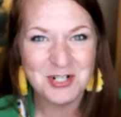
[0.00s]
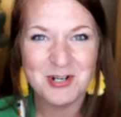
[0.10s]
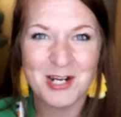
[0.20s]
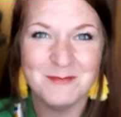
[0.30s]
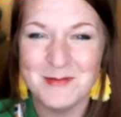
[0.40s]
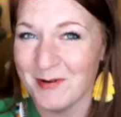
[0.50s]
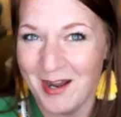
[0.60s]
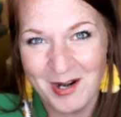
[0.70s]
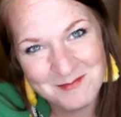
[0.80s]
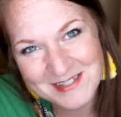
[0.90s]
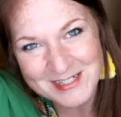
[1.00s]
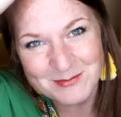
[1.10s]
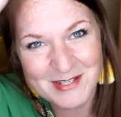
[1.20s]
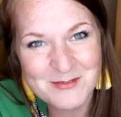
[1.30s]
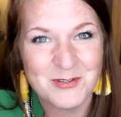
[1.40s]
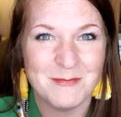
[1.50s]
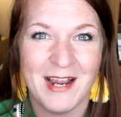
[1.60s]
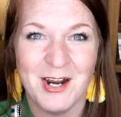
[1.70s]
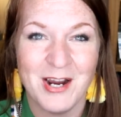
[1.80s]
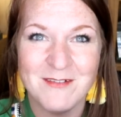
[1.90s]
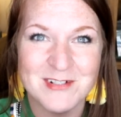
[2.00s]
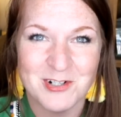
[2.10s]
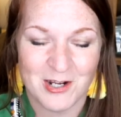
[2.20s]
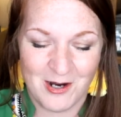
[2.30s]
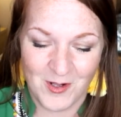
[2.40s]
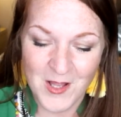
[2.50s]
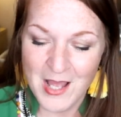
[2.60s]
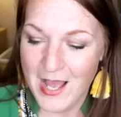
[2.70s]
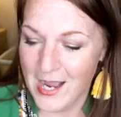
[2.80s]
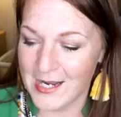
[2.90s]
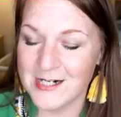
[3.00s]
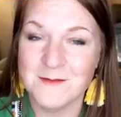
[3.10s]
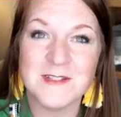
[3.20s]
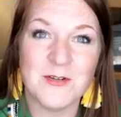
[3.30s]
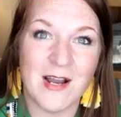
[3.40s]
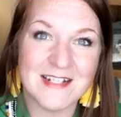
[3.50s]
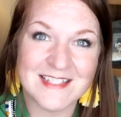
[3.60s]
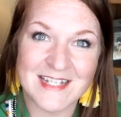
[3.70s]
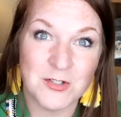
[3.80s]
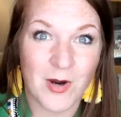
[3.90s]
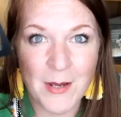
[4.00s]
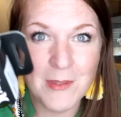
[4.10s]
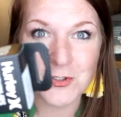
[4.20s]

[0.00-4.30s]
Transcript: Craig will be proud. I'm still messing with my hair even during a haul. Um, so I said, grab